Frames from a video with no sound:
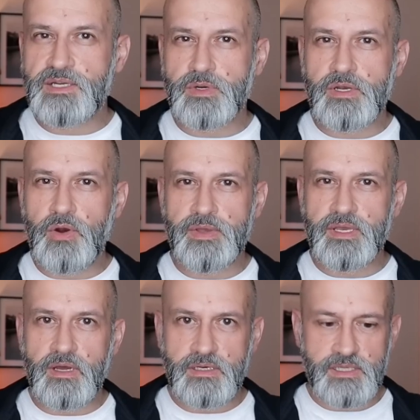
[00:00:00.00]
that were
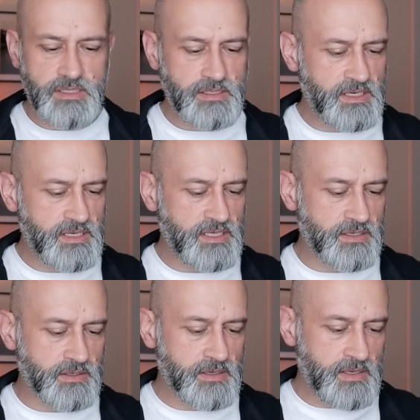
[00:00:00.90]
going on in
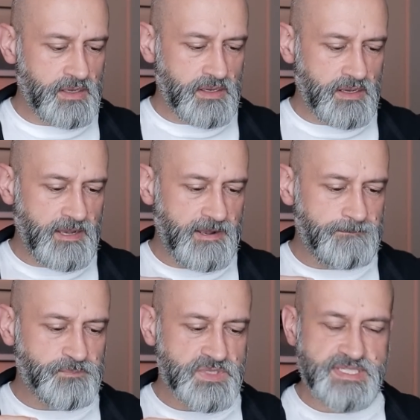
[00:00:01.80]
here
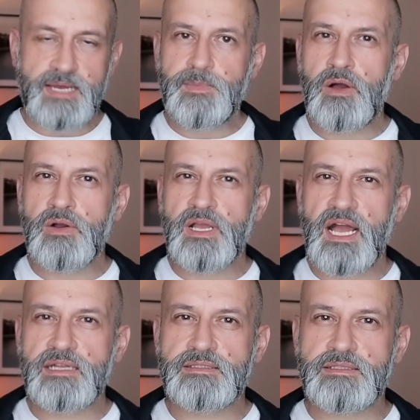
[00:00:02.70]
somehow
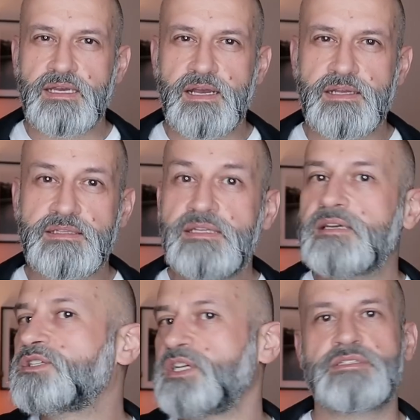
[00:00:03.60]
got
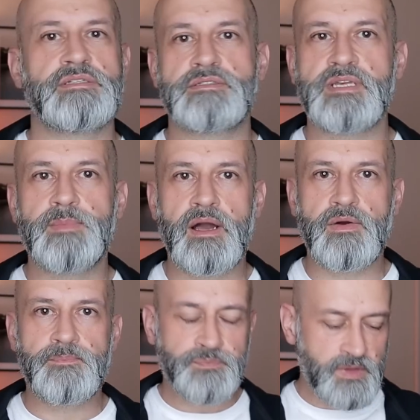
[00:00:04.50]
de-adjusted
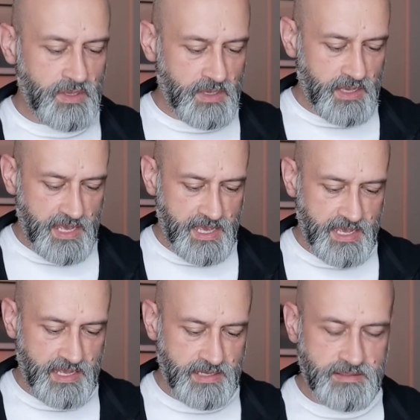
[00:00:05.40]
somehow.
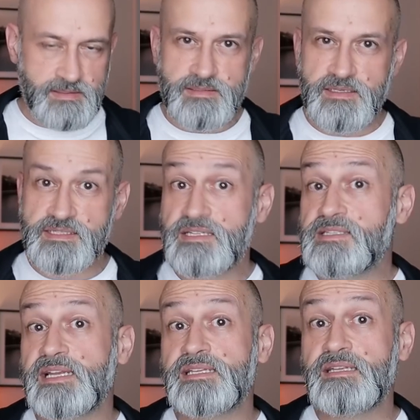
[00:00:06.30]
And
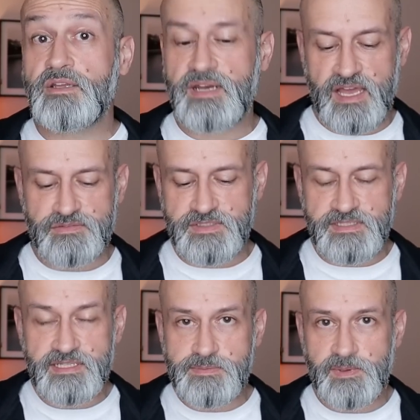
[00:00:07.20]
since I did not have a
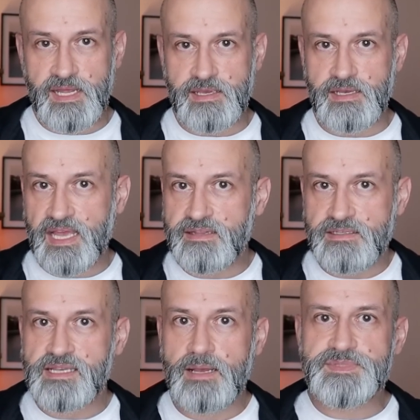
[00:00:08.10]
display, again,
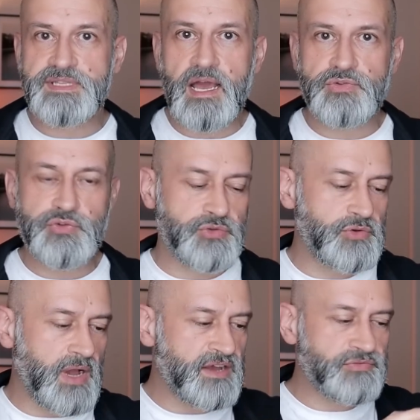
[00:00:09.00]
this comes down to
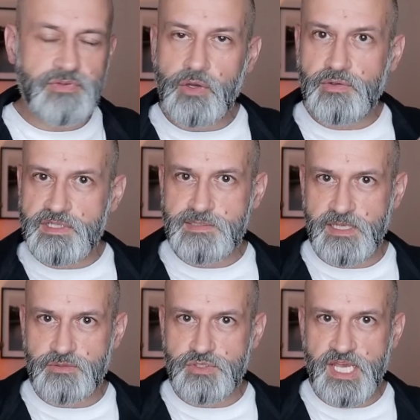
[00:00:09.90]
you have no
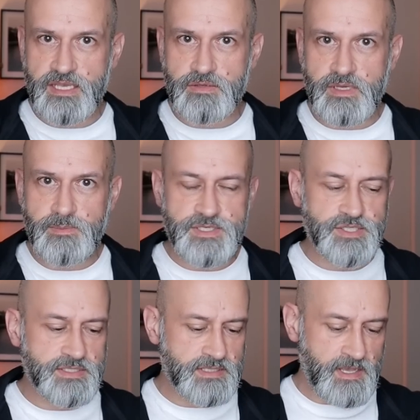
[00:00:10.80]
display to check your
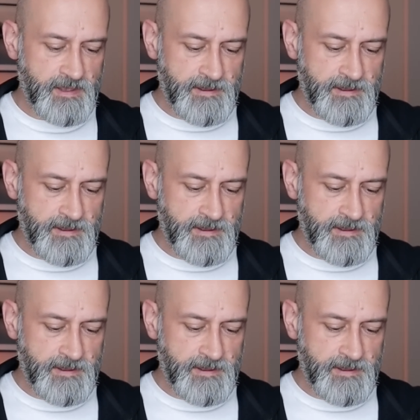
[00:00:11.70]
images.